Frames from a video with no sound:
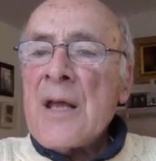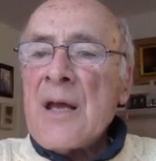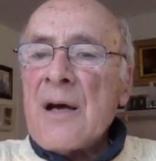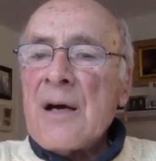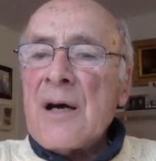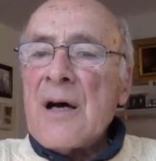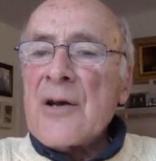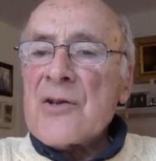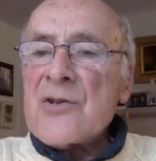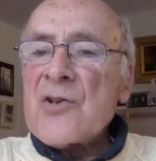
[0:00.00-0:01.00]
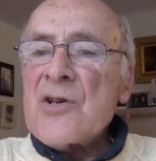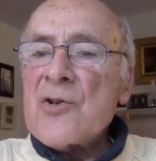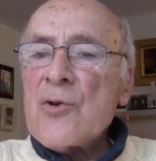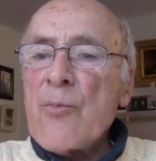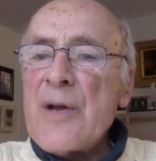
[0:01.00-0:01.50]
uh, on a
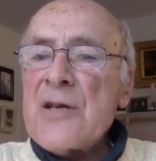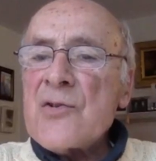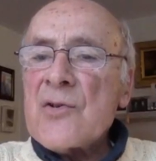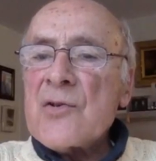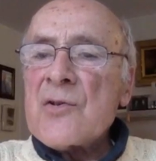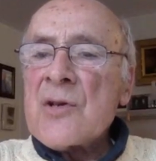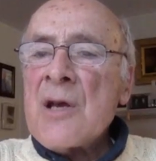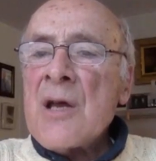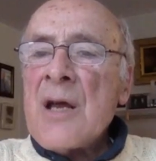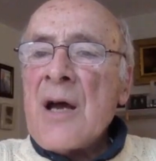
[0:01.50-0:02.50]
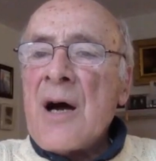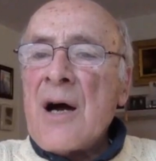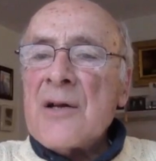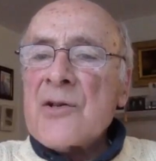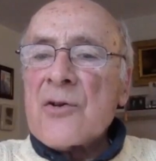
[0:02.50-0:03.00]
seasonal basis,
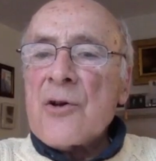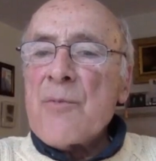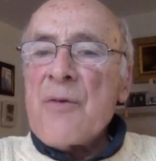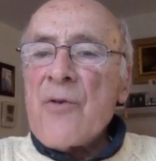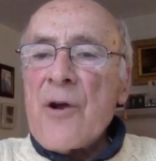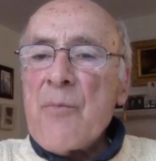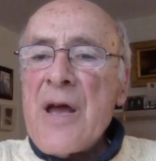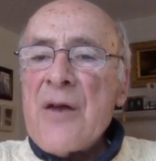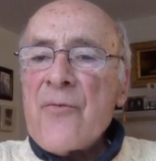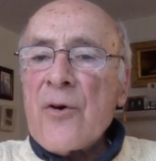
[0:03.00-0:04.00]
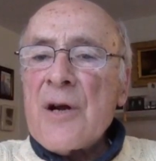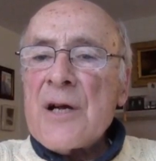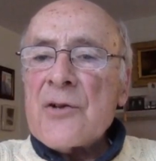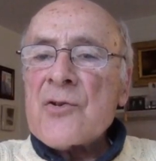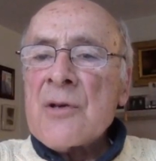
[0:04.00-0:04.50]
uh, it's going to be very bad for
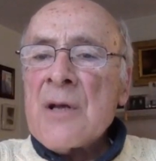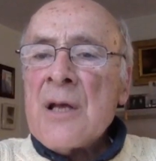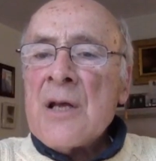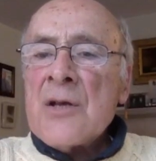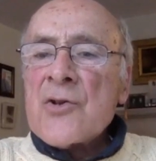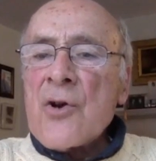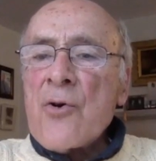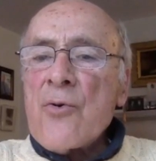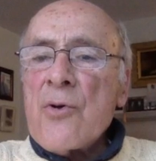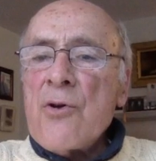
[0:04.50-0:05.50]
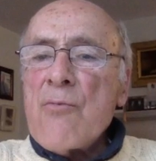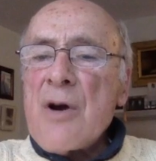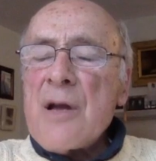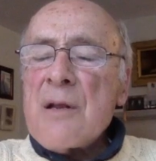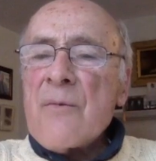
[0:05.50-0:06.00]
us. So you
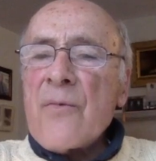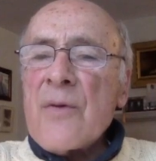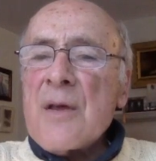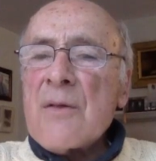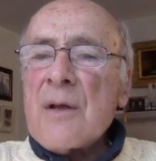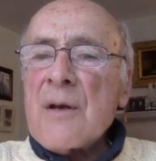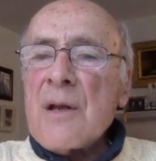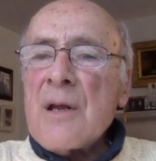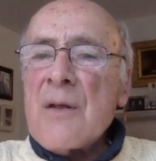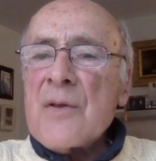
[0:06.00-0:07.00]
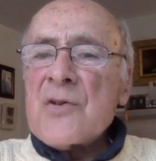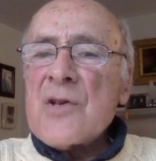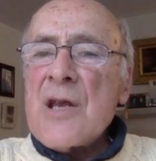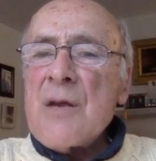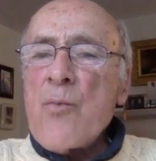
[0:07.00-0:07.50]
might think that in the
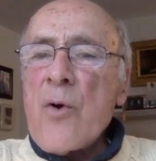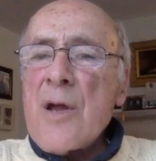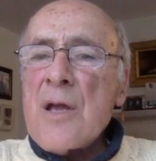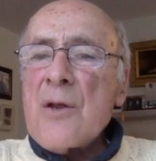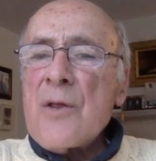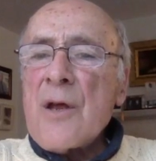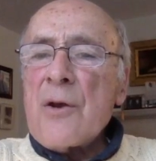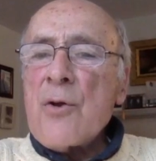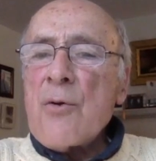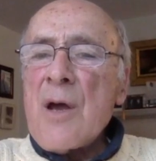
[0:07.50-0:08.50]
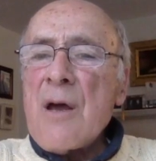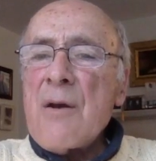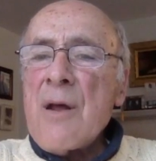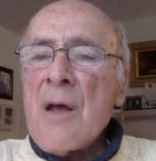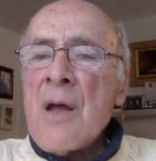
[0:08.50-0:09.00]
same way in that you
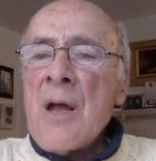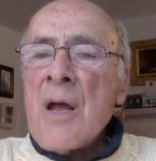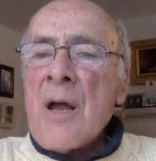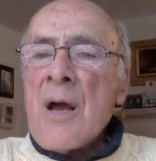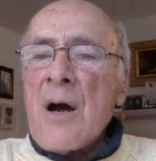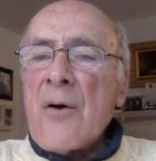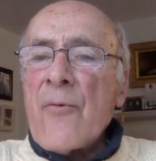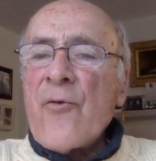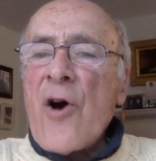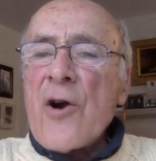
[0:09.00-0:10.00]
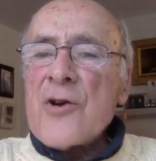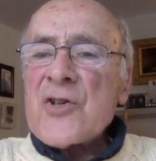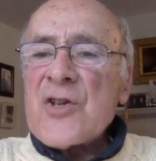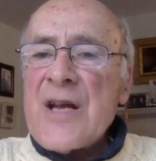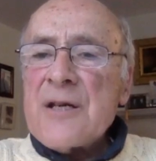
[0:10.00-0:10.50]
had uh,
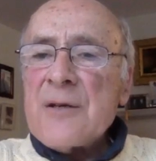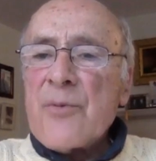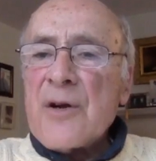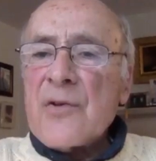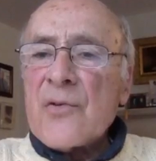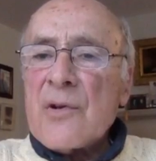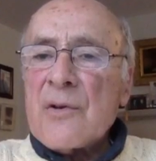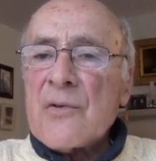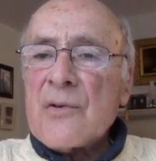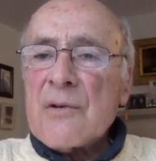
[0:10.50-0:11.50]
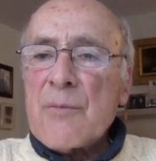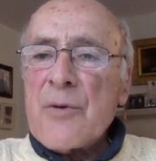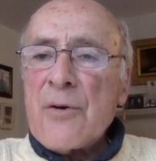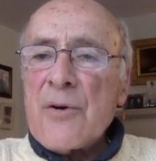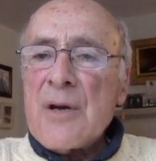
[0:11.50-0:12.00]
far-sighted presidents in the
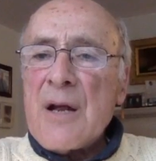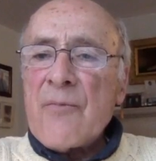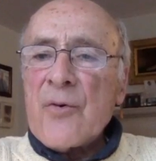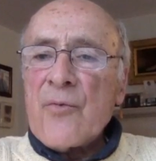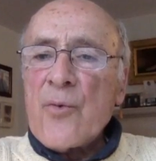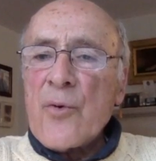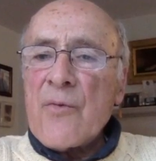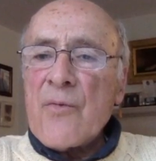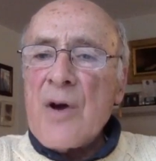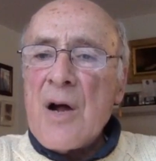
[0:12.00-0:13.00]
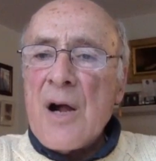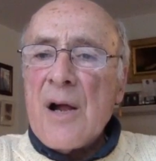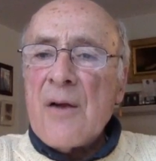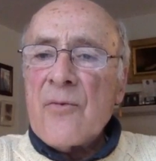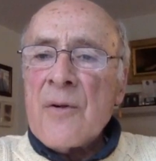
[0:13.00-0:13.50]
period after 45